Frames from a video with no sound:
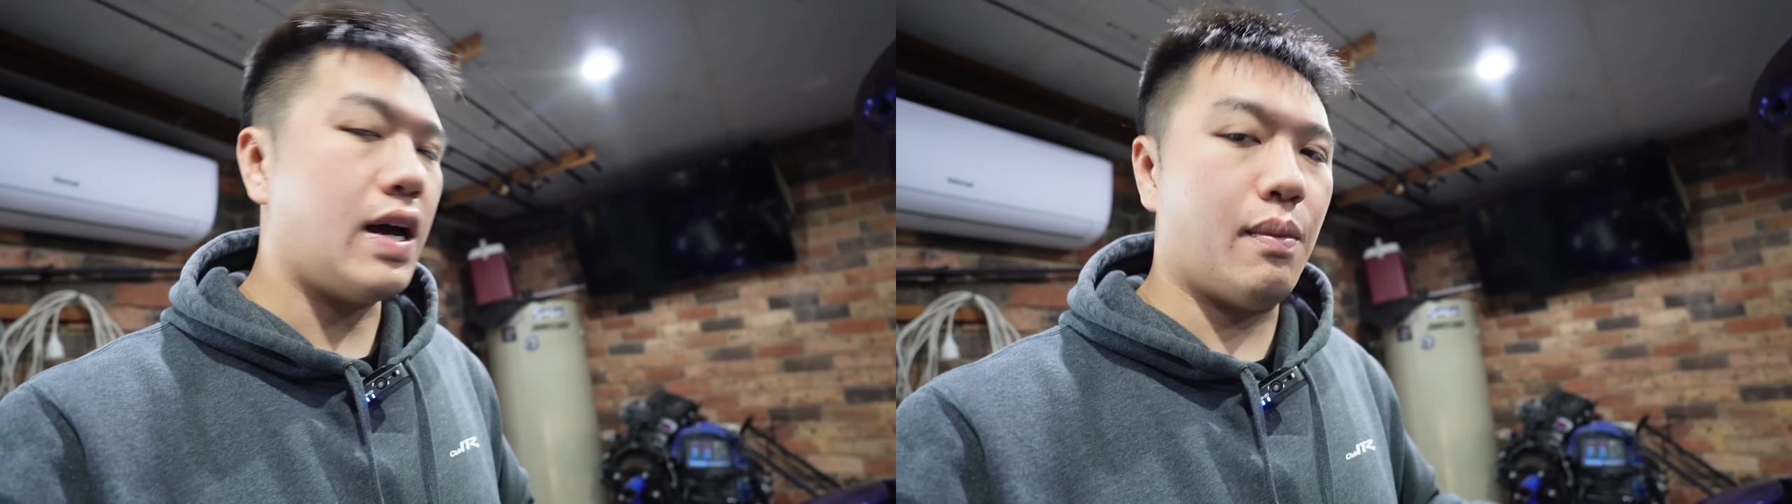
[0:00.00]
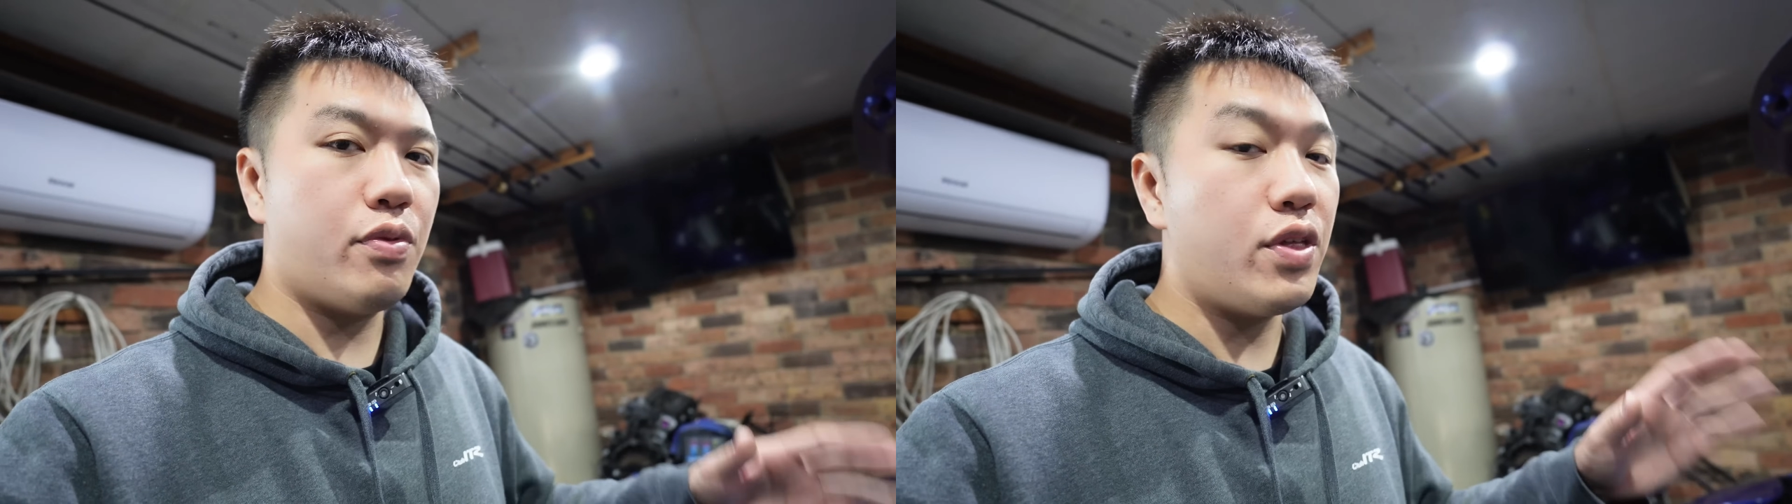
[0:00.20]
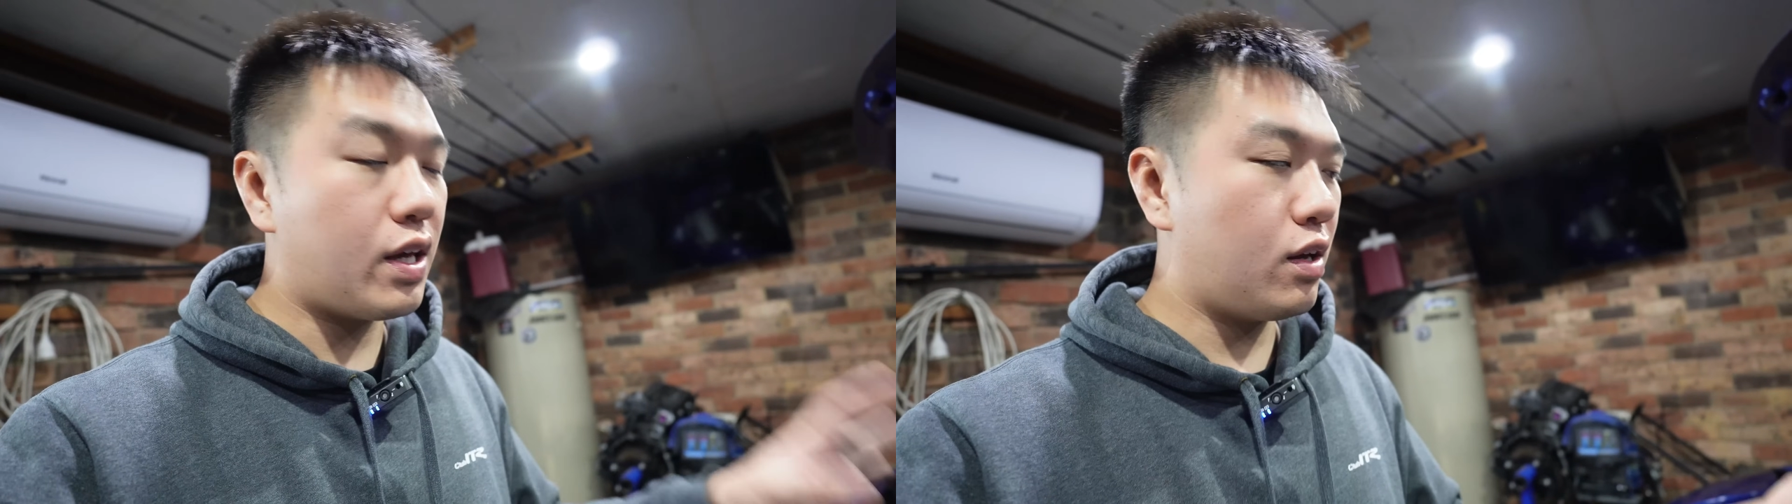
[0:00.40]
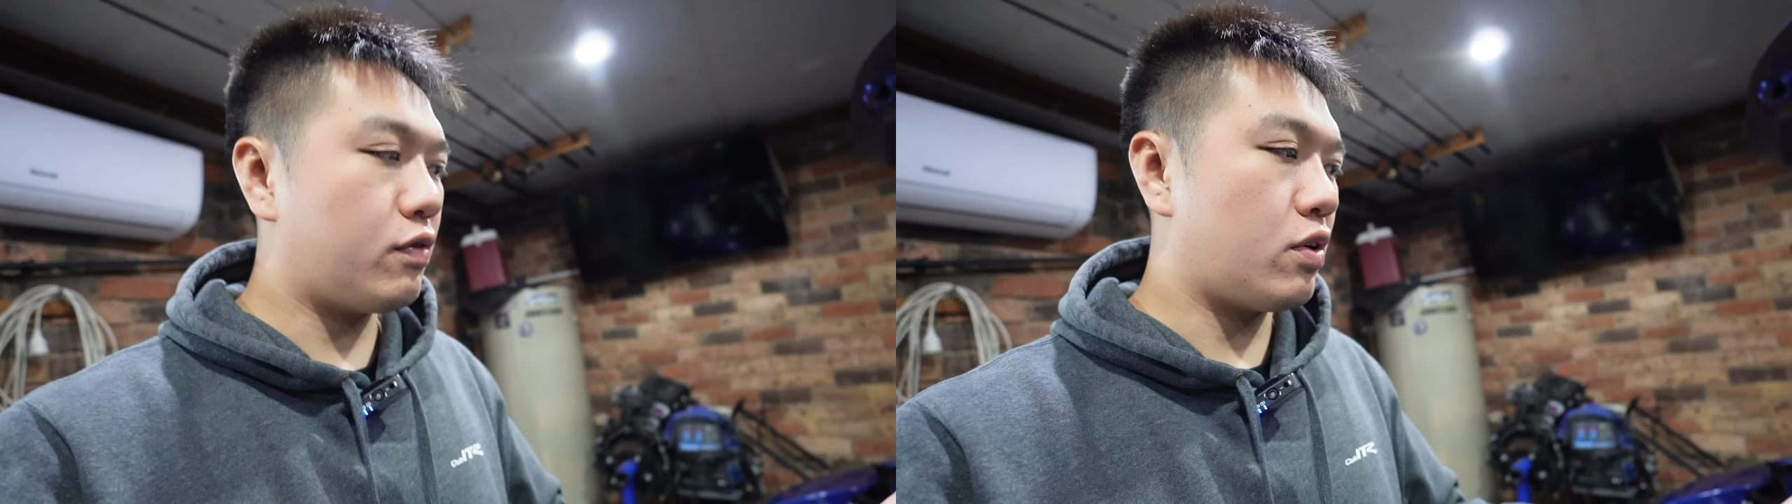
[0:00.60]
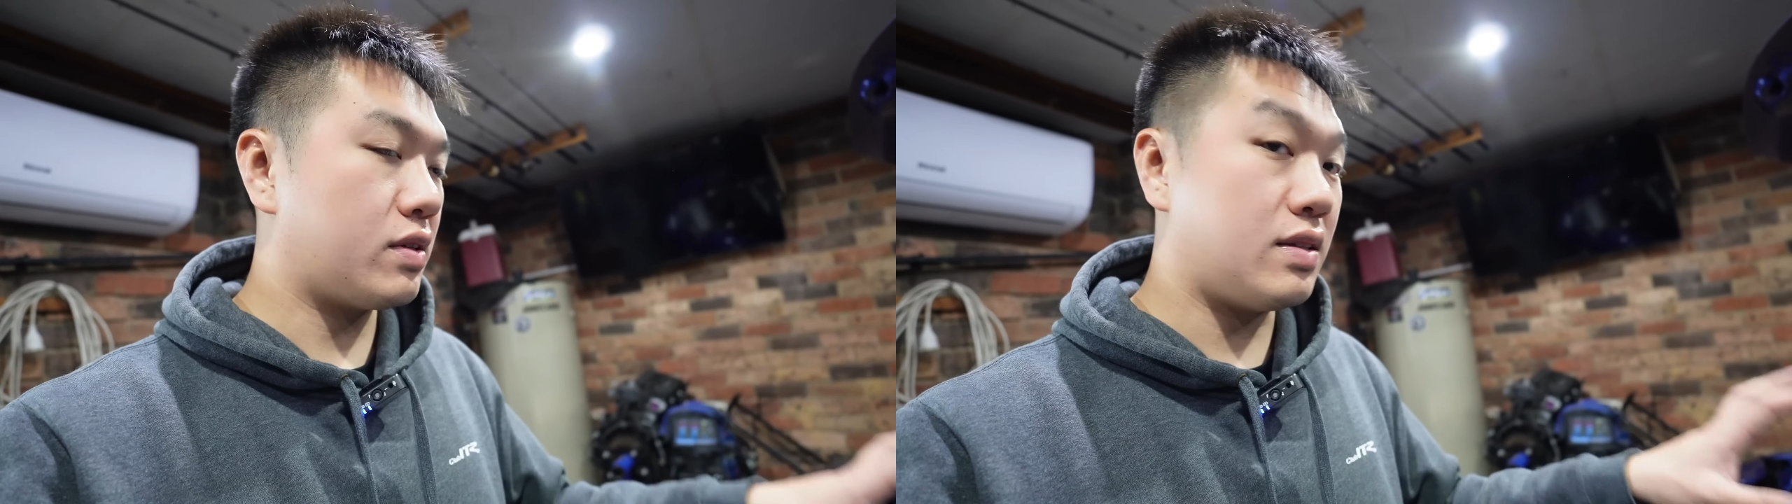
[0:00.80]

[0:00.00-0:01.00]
yeah, I'm thinking of going